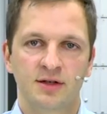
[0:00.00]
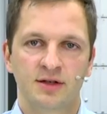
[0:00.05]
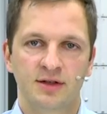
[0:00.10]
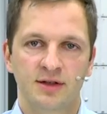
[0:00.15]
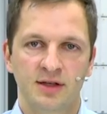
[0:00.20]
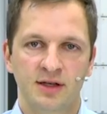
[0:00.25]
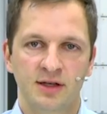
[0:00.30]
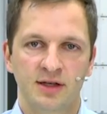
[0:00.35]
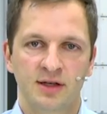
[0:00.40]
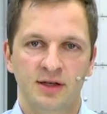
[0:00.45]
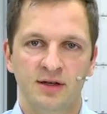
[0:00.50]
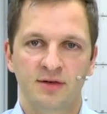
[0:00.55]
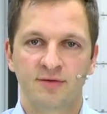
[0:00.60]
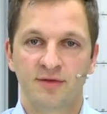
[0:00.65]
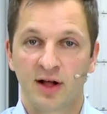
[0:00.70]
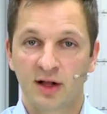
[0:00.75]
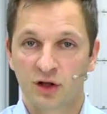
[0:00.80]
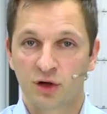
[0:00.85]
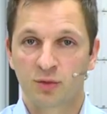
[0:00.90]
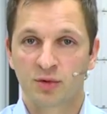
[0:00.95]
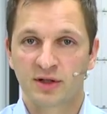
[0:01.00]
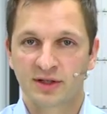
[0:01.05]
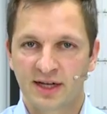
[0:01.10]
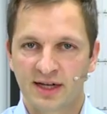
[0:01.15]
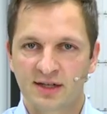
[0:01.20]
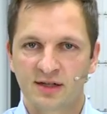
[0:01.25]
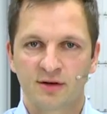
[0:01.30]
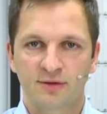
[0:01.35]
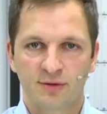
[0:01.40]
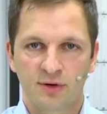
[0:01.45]
the valuable
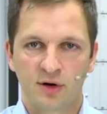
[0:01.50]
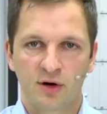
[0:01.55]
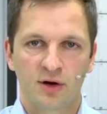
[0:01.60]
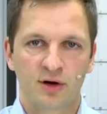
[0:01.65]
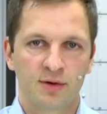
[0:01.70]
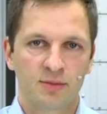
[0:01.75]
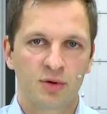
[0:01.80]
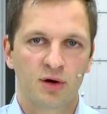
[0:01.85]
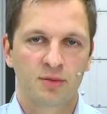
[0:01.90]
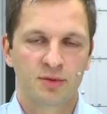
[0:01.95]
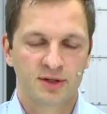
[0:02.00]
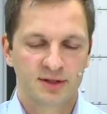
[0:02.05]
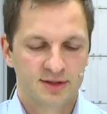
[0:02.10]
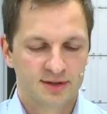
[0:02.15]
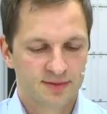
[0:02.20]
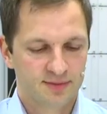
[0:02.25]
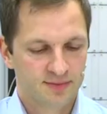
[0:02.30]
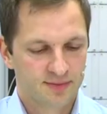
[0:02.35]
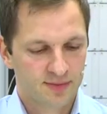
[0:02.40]
data for our purpose.